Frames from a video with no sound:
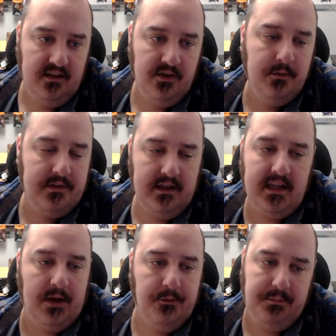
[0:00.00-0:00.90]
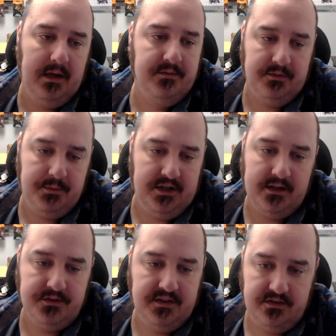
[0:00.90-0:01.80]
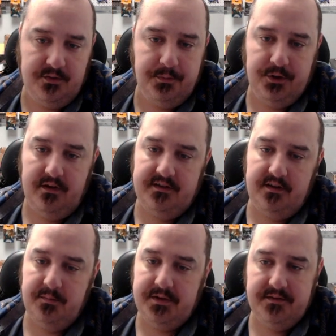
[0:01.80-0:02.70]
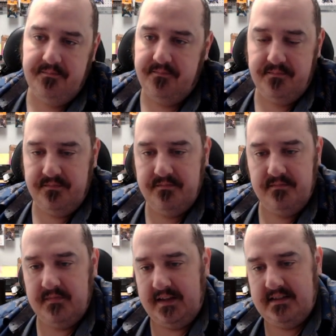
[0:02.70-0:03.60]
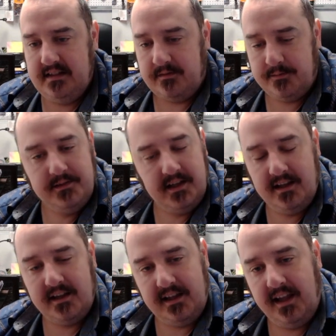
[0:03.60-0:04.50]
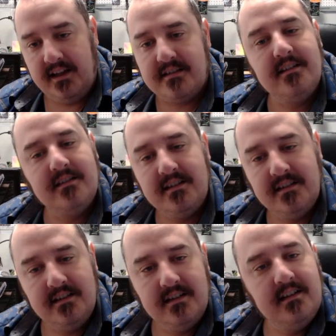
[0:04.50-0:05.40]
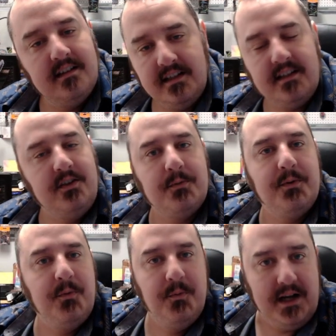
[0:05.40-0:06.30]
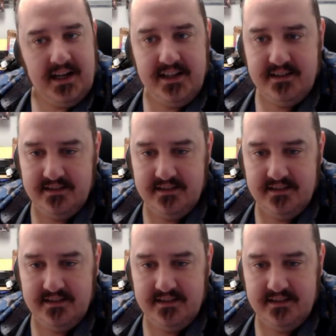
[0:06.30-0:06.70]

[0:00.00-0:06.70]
You would think I would be able to pronounce this super easy, but I didn't. I can't. And I don't know why.